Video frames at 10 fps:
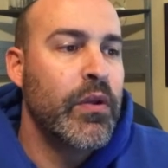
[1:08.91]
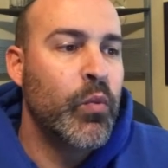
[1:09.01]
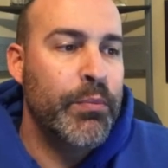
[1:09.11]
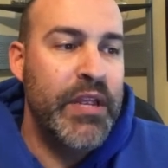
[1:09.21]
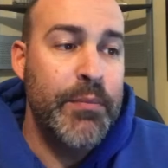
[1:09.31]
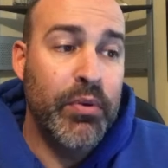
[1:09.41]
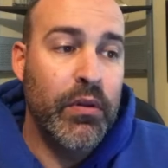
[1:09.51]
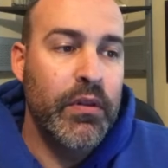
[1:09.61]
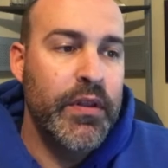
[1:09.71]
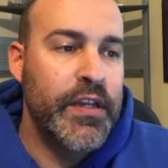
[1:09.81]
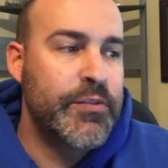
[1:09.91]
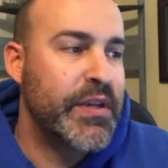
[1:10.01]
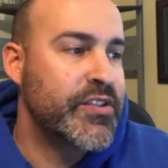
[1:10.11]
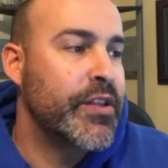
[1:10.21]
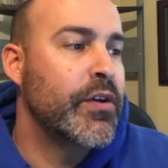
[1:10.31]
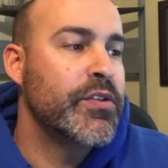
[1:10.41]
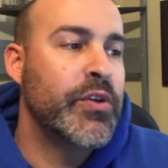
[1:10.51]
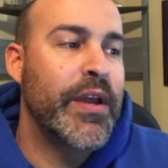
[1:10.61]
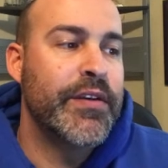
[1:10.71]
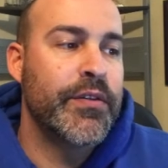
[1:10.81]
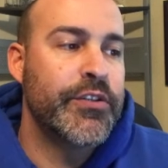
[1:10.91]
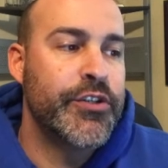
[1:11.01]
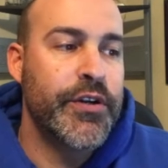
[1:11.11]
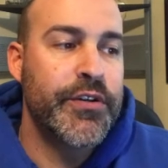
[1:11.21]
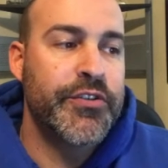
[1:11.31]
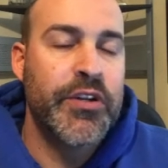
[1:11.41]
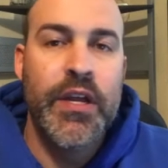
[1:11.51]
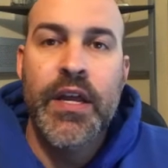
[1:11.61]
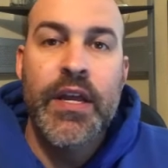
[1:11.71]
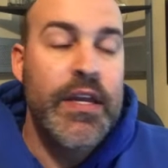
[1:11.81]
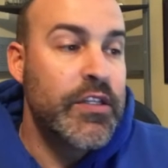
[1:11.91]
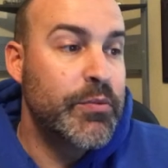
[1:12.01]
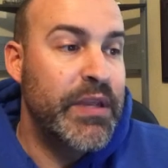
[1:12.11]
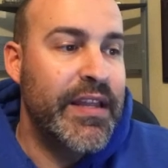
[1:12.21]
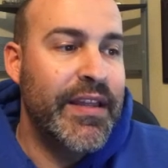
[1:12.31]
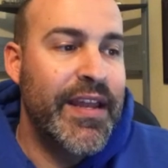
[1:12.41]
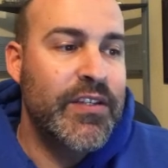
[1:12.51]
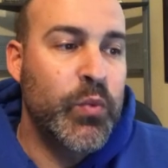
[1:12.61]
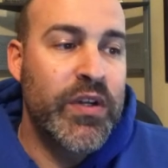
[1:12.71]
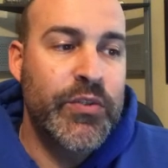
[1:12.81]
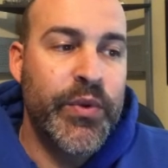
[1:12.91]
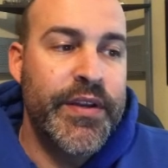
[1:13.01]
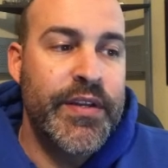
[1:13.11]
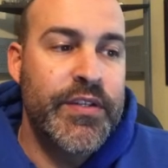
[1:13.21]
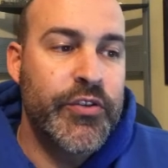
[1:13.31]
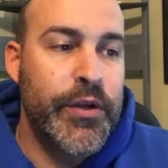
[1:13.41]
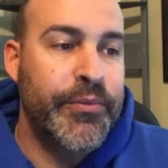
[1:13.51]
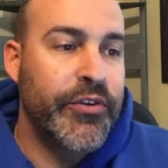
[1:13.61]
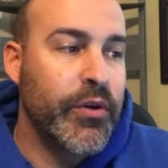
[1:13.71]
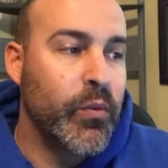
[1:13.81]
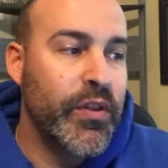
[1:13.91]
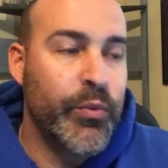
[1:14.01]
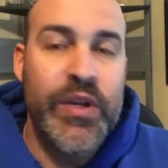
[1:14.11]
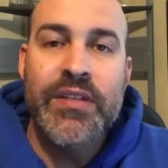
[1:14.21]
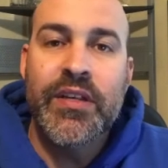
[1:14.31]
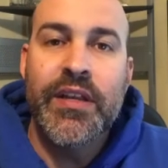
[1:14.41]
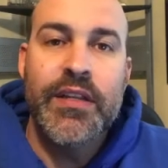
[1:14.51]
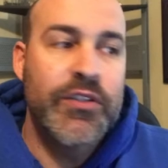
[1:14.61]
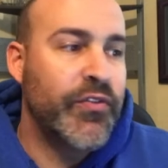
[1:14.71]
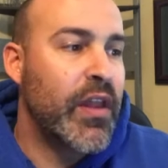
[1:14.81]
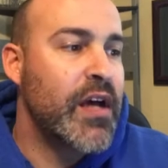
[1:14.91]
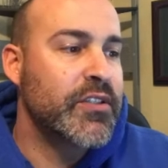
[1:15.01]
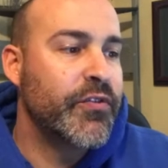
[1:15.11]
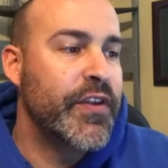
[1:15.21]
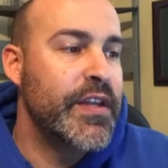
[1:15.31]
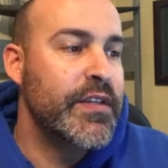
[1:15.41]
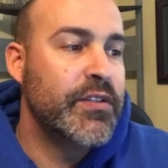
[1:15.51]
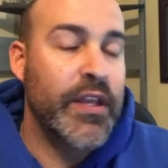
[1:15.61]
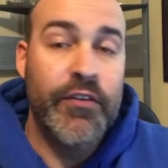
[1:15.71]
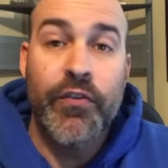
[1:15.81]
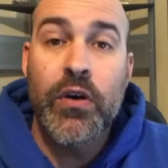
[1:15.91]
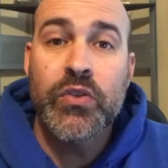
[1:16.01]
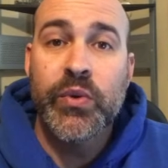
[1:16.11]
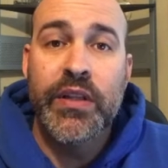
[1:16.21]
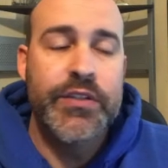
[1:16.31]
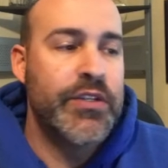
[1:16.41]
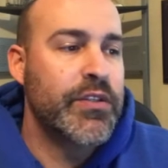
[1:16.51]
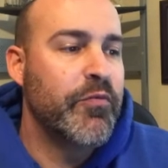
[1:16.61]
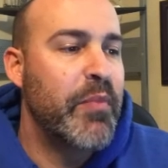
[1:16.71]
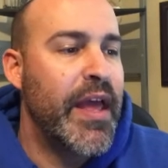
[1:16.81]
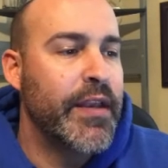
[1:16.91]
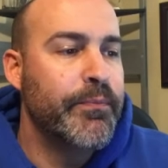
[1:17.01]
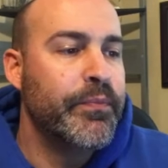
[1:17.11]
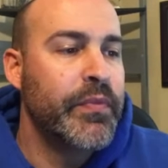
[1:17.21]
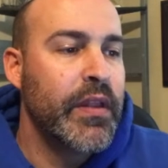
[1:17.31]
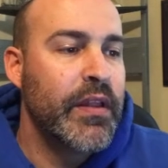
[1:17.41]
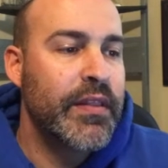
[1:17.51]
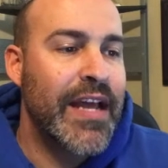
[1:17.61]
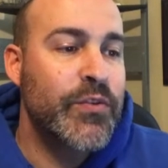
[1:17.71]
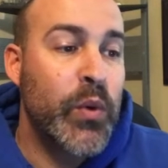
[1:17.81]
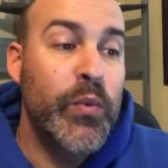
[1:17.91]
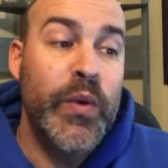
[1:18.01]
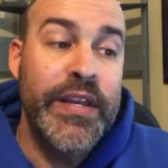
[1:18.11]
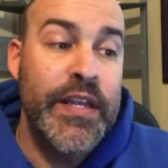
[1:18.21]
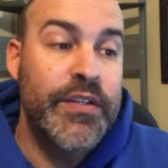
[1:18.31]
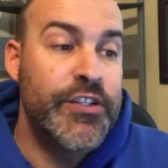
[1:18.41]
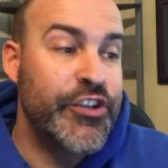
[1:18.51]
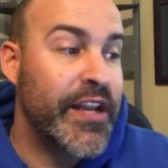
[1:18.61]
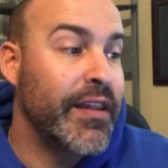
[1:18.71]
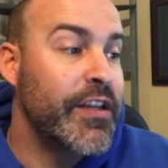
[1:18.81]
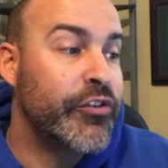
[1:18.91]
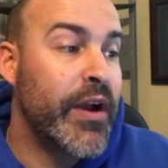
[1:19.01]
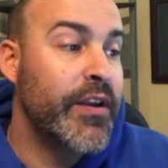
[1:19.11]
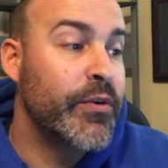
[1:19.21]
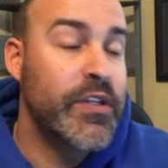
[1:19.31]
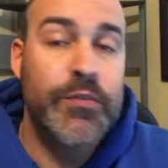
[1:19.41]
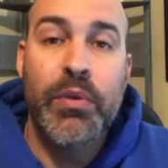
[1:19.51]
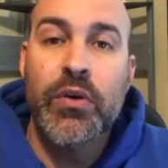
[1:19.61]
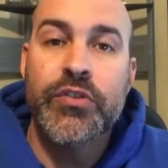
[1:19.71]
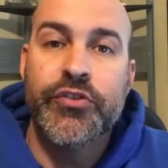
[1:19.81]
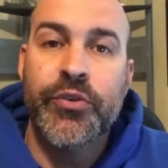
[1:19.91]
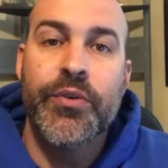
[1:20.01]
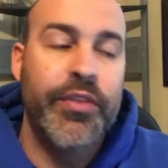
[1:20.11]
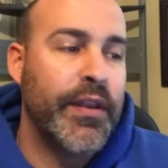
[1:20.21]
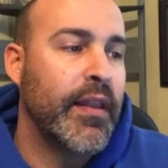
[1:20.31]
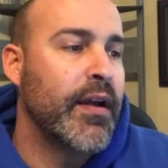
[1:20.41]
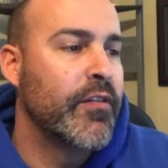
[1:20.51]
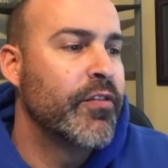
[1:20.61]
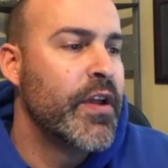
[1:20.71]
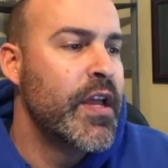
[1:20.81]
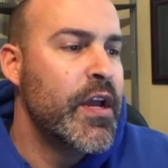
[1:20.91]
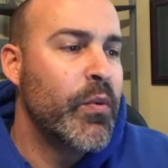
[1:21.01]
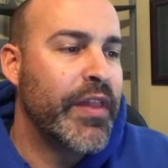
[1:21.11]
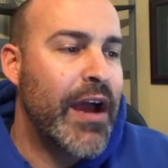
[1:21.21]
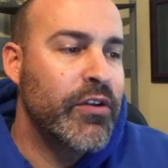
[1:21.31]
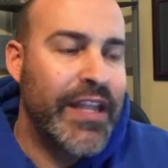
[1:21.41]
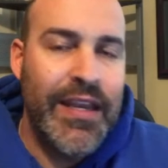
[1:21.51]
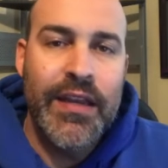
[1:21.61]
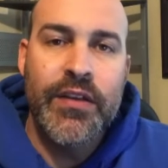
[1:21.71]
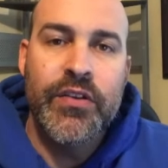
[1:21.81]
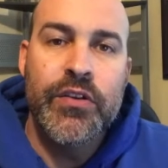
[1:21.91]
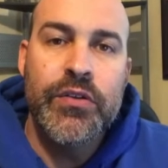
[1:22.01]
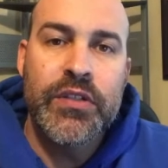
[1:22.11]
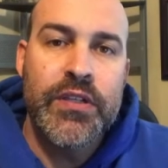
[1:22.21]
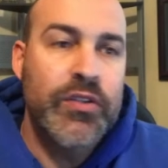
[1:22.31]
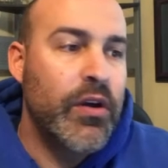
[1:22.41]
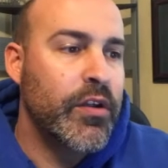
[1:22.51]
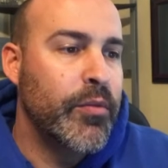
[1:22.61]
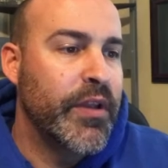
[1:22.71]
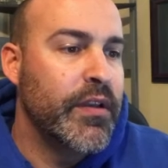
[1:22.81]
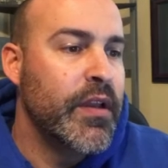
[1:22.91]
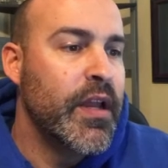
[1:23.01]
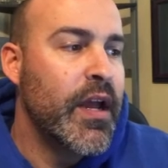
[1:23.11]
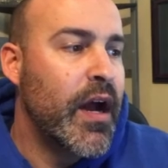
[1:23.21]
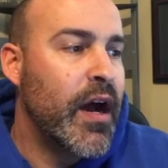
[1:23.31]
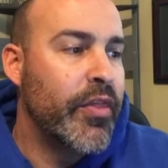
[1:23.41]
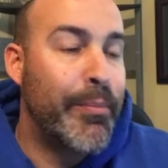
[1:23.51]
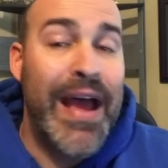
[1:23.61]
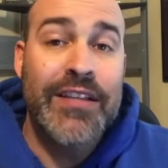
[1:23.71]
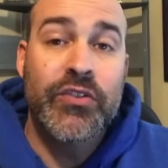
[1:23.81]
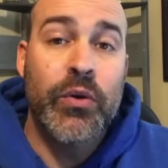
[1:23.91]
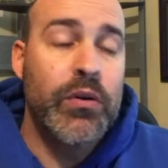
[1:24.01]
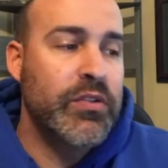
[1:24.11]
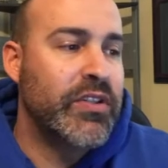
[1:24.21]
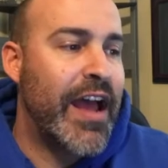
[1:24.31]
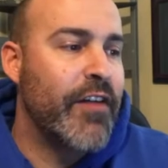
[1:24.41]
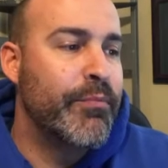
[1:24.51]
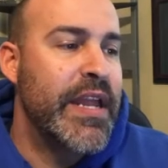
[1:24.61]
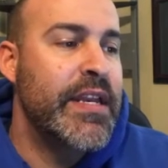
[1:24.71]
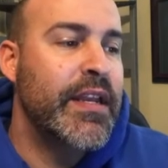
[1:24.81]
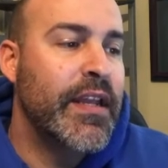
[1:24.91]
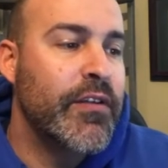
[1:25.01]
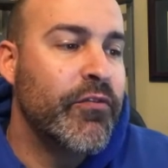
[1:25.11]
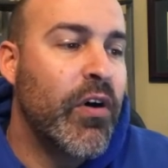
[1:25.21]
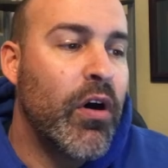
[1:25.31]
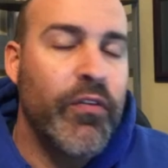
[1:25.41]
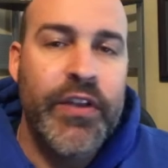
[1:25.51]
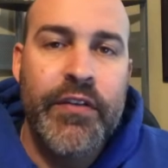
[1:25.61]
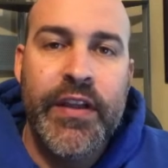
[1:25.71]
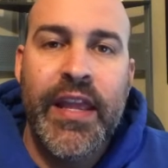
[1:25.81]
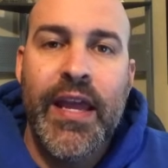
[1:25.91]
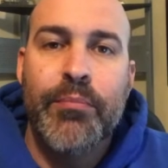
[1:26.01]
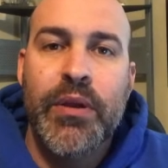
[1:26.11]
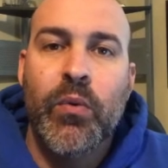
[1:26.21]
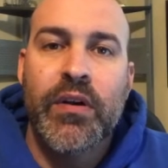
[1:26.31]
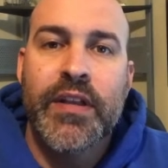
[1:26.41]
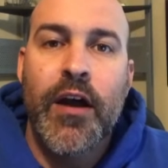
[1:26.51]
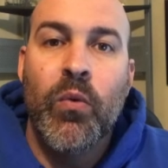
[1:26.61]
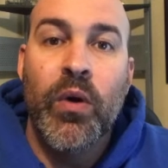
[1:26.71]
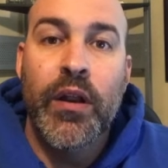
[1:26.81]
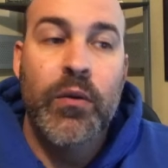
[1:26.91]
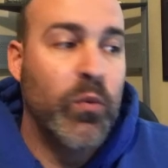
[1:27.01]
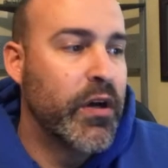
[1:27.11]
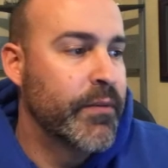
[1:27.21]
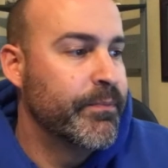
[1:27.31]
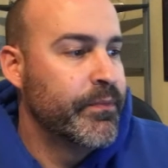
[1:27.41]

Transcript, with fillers: When people, especially those who enter the church, speak against what's written in Scripture with reasonings, philosophies, and false religions of men, that's when we need to gently try to expose truth and love without getting into useless argument. Uh, the pastoral staff may need to get involved if it can't be worked out one on one.